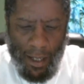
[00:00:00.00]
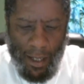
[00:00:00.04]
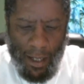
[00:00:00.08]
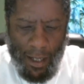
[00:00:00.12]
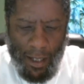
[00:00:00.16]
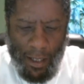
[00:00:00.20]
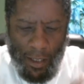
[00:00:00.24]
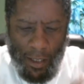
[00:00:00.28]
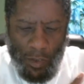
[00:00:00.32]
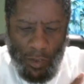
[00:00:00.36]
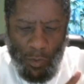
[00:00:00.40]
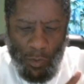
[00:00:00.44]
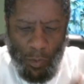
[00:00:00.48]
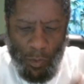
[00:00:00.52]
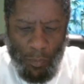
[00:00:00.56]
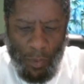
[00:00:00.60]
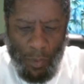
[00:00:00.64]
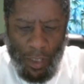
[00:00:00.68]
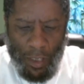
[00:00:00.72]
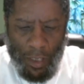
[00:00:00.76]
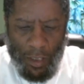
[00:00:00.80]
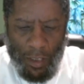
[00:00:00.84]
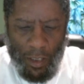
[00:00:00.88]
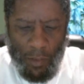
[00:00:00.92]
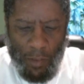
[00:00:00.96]
This would
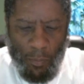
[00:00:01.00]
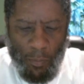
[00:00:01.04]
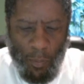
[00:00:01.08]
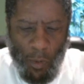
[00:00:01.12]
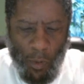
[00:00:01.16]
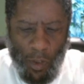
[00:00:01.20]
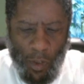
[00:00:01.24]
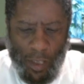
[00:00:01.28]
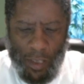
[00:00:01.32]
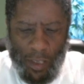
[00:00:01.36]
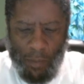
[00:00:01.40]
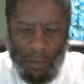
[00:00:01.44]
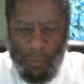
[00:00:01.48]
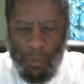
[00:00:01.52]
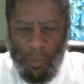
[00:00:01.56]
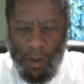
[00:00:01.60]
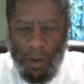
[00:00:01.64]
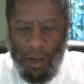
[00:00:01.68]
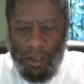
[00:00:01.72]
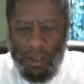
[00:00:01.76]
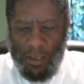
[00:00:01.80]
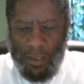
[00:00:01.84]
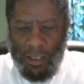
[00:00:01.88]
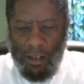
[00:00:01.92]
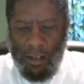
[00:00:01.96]
be a good point to
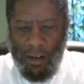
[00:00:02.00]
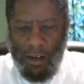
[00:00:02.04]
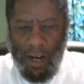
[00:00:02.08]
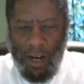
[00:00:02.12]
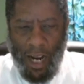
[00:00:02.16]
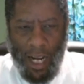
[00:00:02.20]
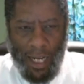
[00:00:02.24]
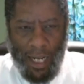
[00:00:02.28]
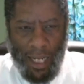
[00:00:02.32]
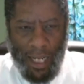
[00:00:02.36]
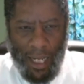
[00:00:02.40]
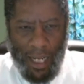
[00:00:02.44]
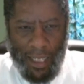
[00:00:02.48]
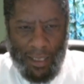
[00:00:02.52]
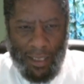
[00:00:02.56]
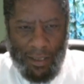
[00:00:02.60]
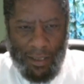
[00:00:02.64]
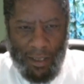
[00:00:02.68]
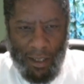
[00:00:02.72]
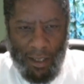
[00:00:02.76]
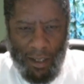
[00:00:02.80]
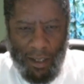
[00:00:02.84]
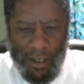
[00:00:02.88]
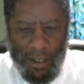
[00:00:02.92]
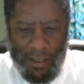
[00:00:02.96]
pause our highlights
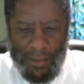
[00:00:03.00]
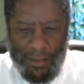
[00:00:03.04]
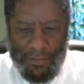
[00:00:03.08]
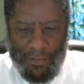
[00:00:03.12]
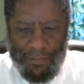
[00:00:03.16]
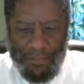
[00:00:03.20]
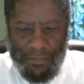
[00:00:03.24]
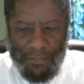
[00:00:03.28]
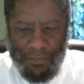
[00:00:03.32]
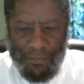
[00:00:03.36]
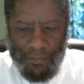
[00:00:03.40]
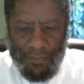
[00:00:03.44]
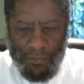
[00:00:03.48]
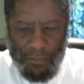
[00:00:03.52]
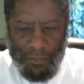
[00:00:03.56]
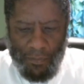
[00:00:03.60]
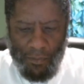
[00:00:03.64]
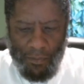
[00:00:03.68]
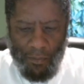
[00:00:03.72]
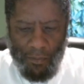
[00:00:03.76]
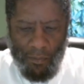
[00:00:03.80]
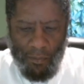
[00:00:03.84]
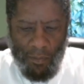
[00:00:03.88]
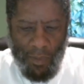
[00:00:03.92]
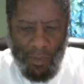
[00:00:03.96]
on
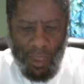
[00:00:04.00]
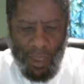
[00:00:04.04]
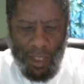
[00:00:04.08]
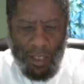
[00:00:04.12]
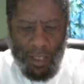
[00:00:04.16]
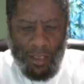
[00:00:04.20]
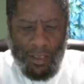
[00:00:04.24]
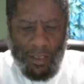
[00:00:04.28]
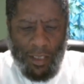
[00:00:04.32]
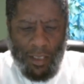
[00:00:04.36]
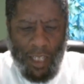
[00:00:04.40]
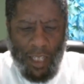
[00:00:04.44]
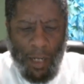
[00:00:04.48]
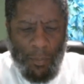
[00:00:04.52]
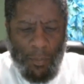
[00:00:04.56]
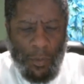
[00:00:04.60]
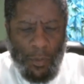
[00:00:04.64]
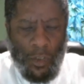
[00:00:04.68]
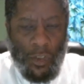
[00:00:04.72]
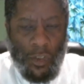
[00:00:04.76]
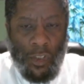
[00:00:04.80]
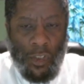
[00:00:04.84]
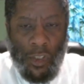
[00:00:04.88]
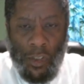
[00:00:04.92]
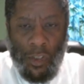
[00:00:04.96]

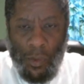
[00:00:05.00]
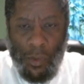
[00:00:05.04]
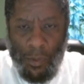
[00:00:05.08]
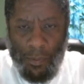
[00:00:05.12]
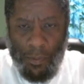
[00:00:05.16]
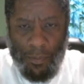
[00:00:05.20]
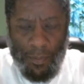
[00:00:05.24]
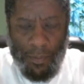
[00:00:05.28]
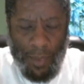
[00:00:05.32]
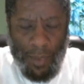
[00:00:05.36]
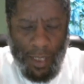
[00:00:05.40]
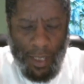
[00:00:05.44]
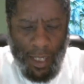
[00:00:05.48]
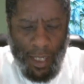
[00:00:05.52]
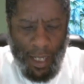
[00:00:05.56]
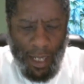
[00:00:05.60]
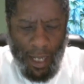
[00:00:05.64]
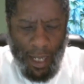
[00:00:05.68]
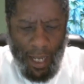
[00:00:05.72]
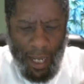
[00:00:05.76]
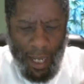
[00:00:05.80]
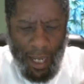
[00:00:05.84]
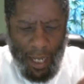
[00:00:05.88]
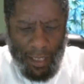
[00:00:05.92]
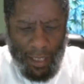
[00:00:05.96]
chapter 2.
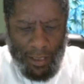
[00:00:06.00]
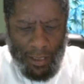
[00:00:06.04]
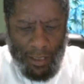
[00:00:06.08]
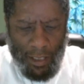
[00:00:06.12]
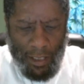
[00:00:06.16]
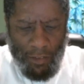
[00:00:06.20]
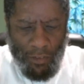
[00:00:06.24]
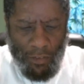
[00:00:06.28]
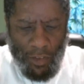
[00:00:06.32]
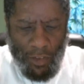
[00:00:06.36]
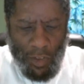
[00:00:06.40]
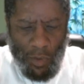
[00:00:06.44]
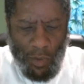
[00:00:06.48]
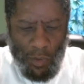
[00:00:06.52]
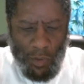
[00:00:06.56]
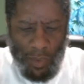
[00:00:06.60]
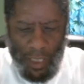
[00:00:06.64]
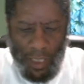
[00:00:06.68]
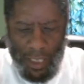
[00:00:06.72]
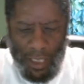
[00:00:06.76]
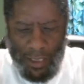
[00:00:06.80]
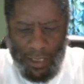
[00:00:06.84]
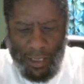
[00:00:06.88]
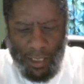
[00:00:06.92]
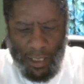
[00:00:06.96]
As difficult
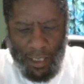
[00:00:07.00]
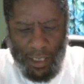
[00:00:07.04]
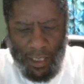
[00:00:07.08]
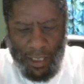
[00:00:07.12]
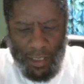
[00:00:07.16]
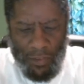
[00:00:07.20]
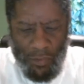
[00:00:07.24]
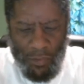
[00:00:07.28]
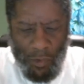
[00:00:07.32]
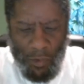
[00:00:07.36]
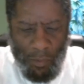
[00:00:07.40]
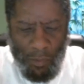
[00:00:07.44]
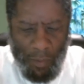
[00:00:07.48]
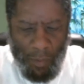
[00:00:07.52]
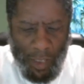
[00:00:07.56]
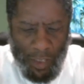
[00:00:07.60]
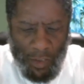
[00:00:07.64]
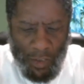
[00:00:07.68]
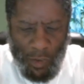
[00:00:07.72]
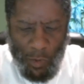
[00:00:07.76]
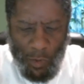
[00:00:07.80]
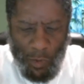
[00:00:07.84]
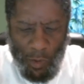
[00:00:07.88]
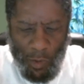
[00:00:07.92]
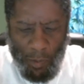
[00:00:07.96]
as it is for me
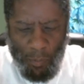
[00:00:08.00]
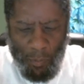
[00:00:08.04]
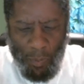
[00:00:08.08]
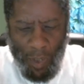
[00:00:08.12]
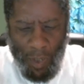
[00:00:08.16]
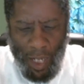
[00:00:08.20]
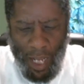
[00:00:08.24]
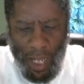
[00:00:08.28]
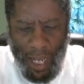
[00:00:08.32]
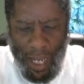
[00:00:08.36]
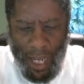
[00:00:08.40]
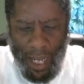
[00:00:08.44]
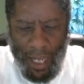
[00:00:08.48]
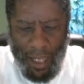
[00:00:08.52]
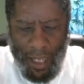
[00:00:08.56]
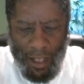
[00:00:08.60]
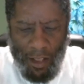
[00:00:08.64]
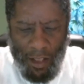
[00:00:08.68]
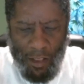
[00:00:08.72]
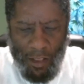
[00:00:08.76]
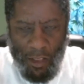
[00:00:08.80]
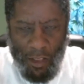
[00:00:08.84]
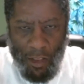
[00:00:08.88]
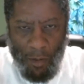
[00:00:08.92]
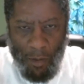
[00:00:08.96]
to apply
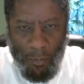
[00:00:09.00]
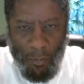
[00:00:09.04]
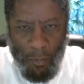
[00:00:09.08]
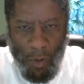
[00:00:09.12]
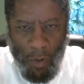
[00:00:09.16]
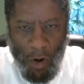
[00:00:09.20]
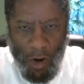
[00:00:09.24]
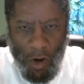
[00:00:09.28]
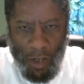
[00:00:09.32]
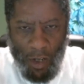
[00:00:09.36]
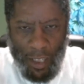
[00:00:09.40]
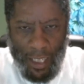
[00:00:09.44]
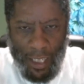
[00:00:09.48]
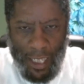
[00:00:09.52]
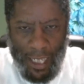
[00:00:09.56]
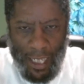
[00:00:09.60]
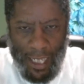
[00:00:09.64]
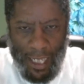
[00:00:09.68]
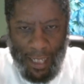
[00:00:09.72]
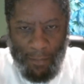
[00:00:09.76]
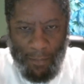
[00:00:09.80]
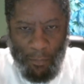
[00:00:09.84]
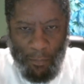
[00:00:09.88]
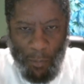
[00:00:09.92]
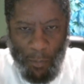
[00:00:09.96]
the
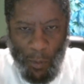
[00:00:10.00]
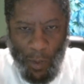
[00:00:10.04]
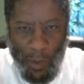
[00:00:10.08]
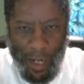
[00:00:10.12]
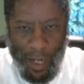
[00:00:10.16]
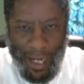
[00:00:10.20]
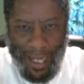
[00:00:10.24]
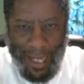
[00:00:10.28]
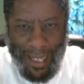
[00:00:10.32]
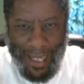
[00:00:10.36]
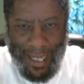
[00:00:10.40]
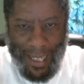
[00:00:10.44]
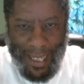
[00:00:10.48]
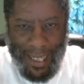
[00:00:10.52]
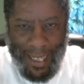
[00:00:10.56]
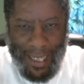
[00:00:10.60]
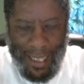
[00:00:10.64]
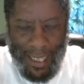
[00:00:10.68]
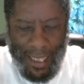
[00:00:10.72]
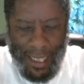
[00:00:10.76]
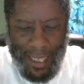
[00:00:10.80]
parking brake,